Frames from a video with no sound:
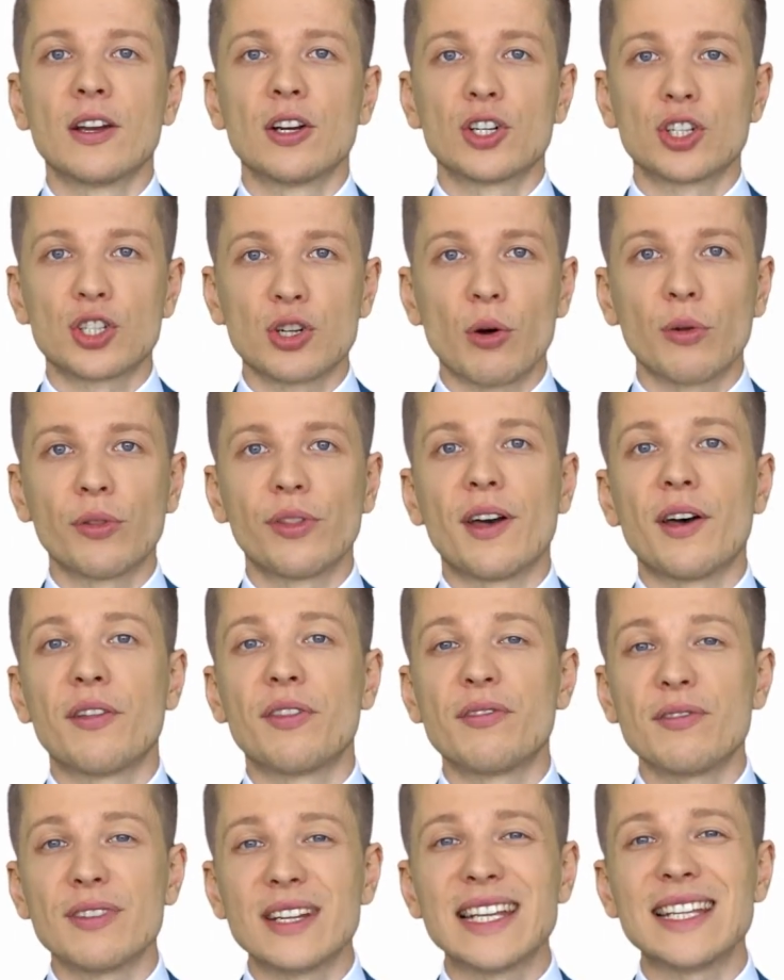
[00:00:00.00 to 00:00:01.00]
showed
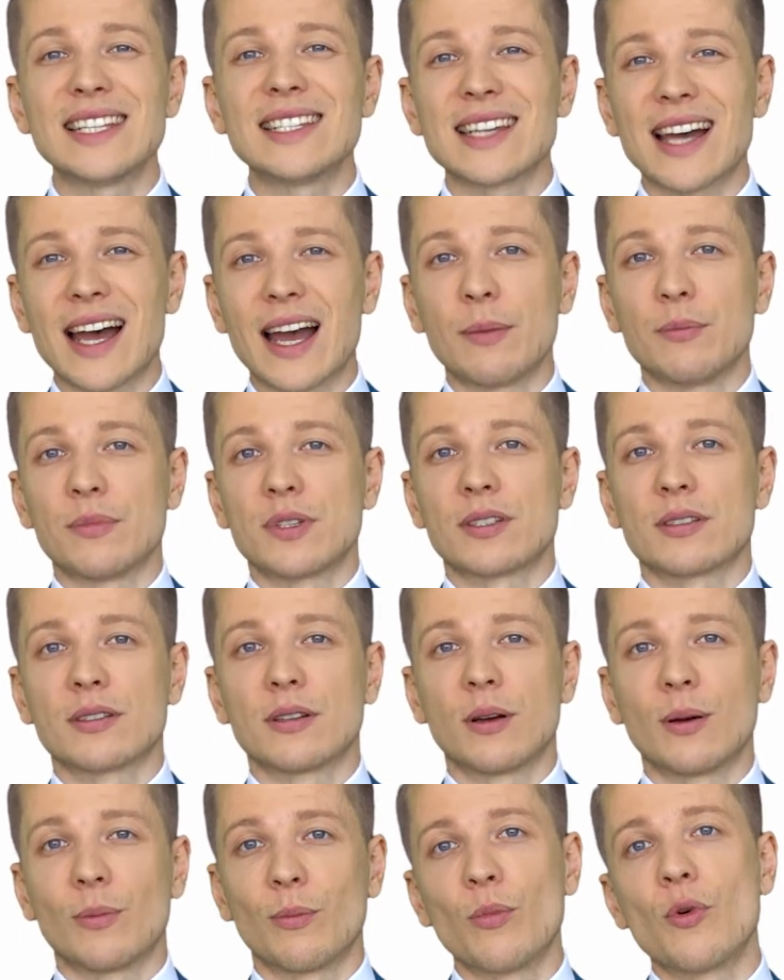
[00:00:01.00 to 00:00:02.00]
3 times
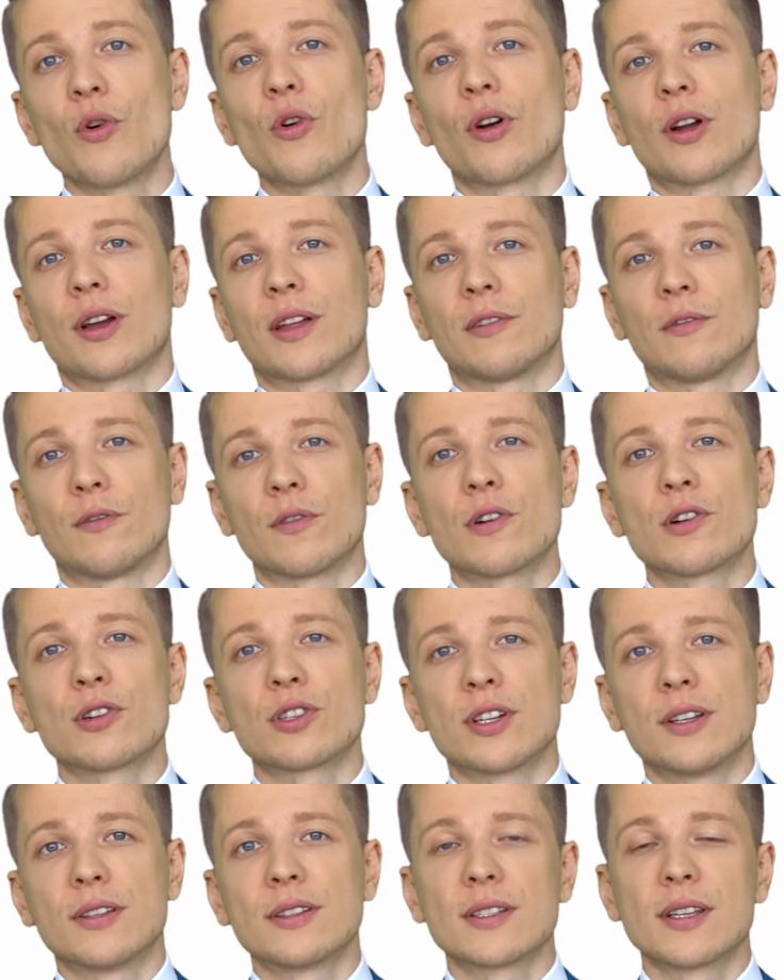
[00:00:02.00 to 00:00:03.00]
more
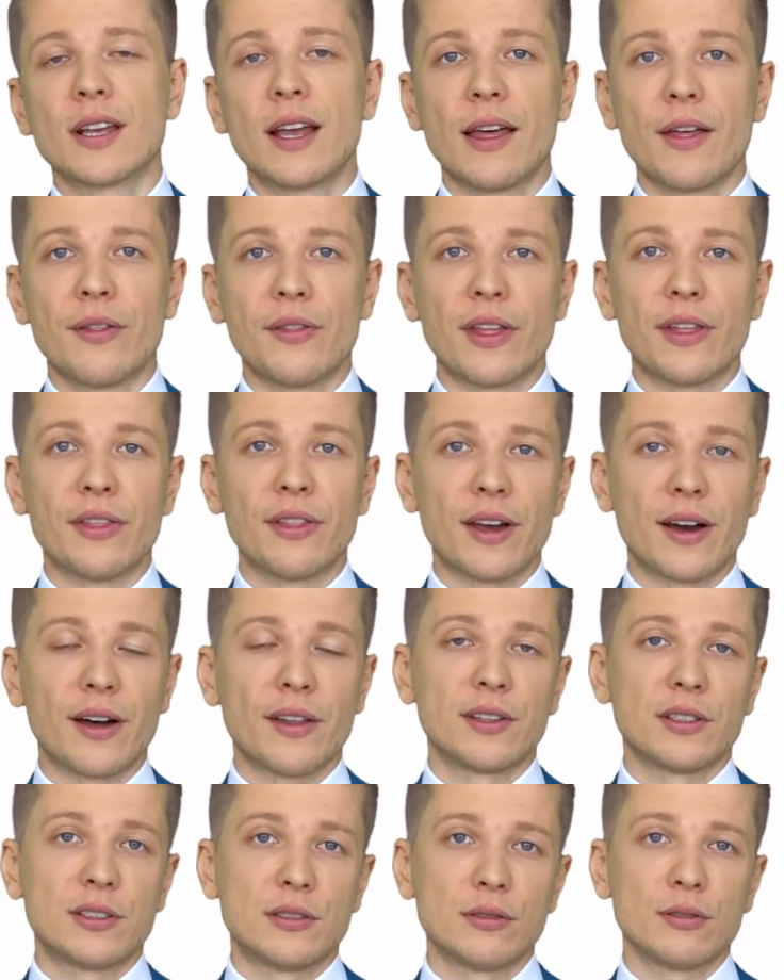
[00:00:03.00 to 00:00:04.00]
conversions than the
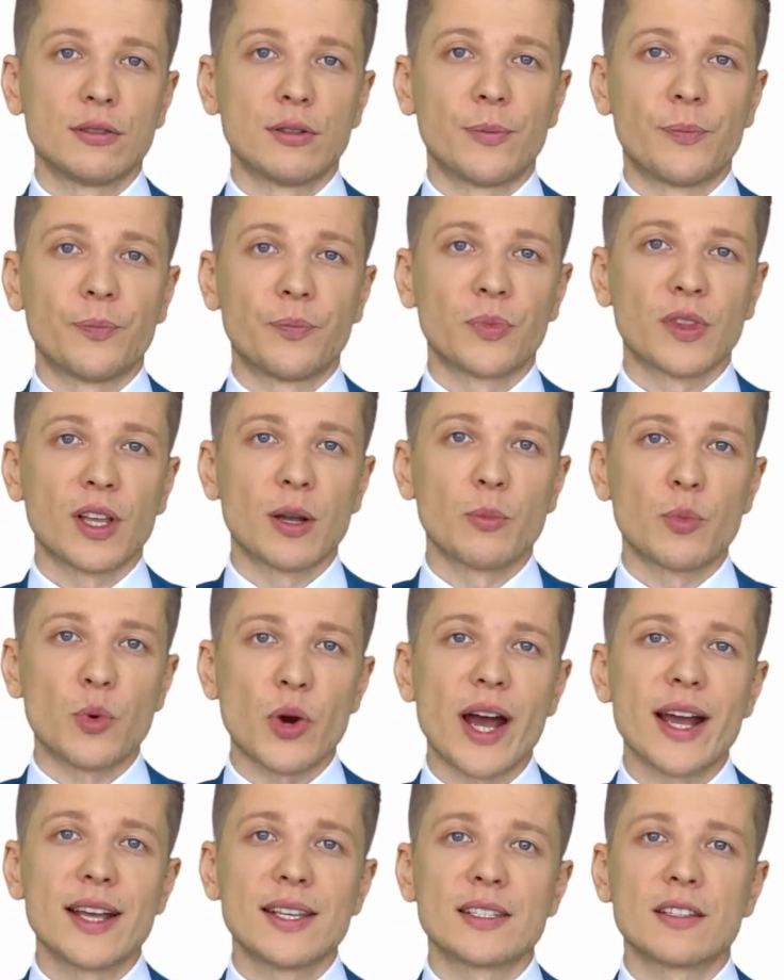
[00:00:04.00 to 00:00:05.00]
other two.
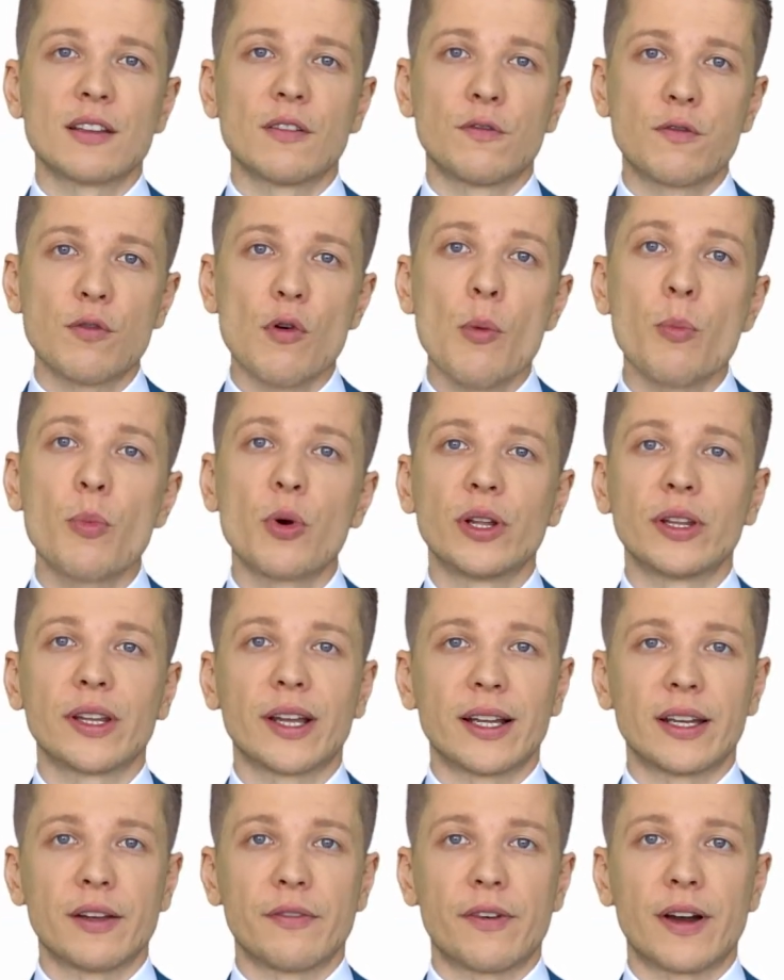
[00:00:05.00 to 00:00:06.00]
Price
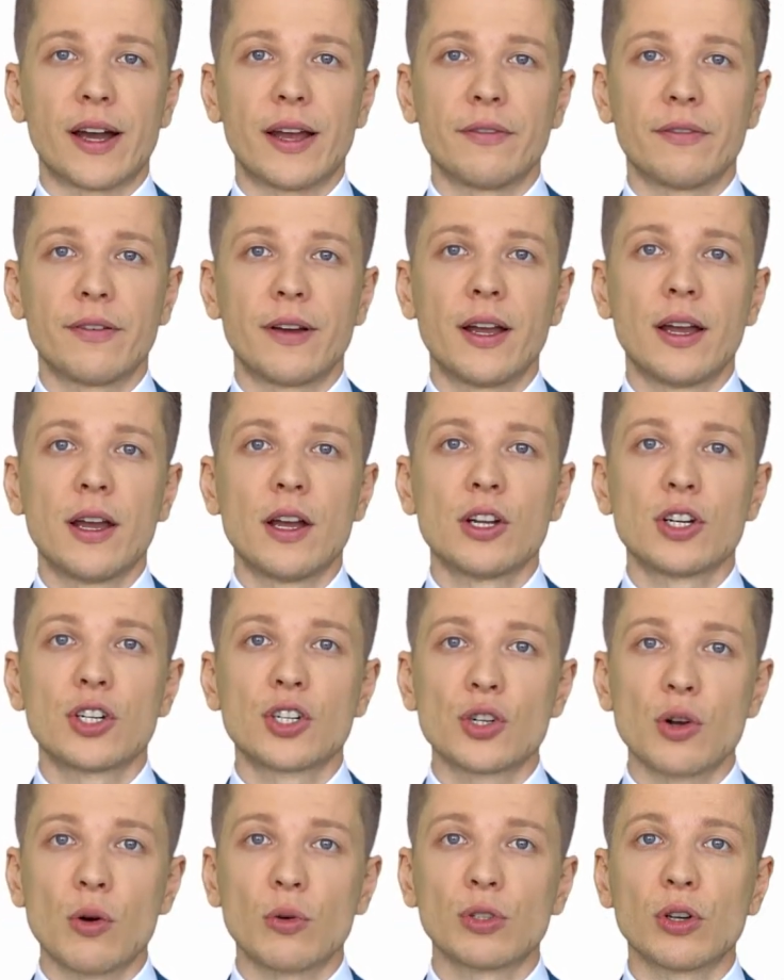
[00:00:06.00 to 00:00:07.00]
4.95
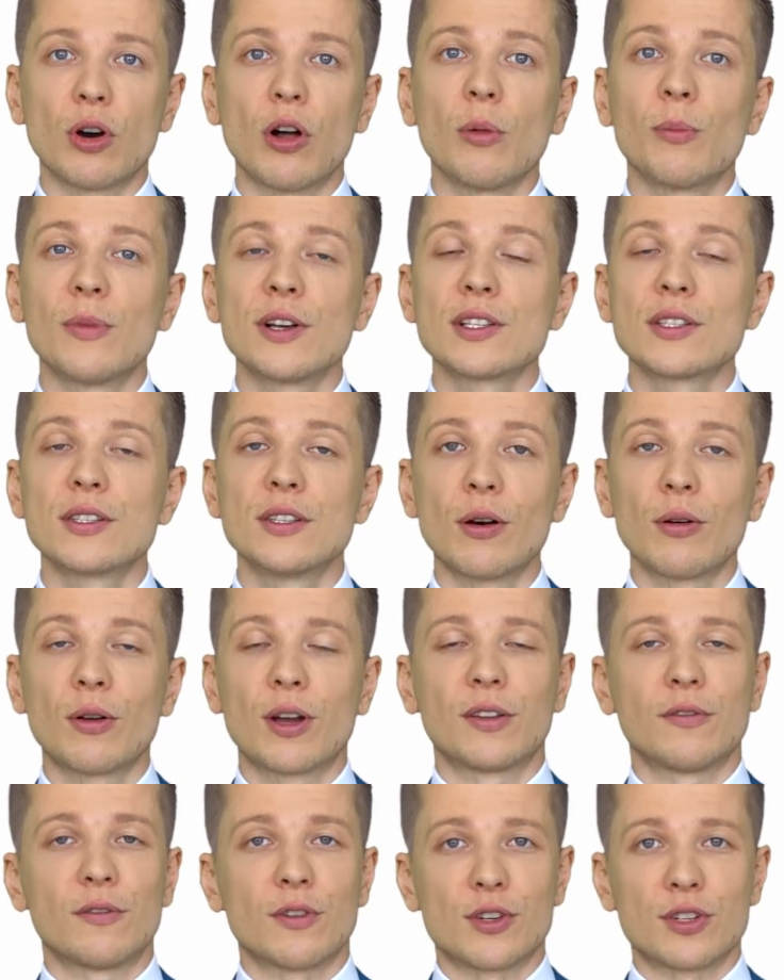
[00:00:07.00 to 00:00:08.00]
showed almost no
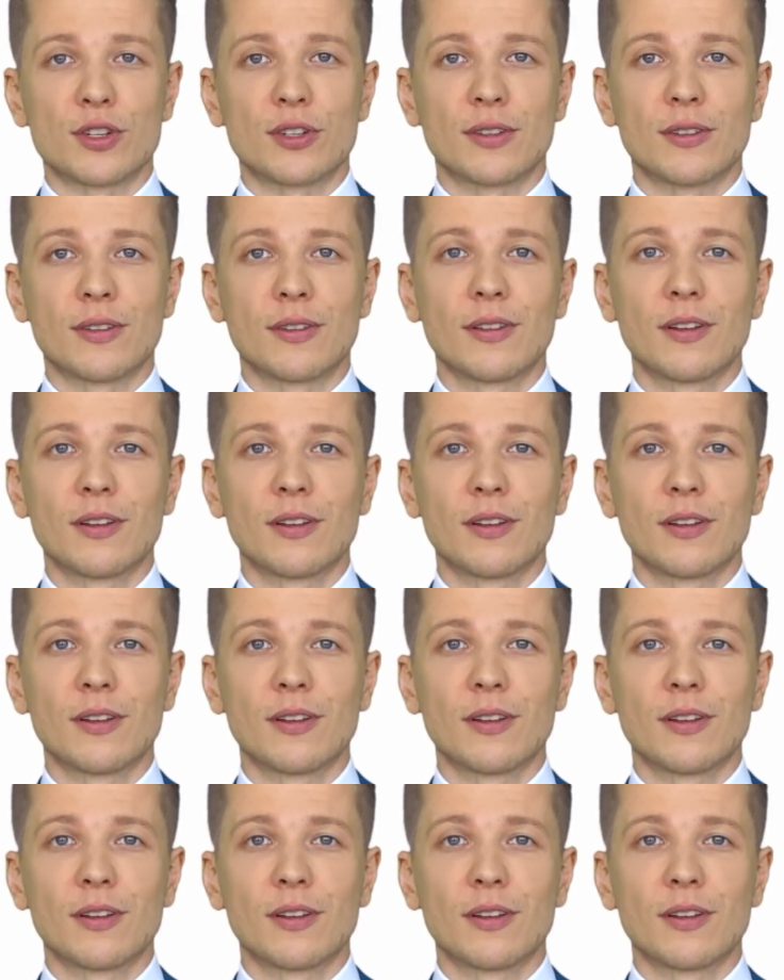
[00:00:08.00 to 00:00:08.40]
conversion.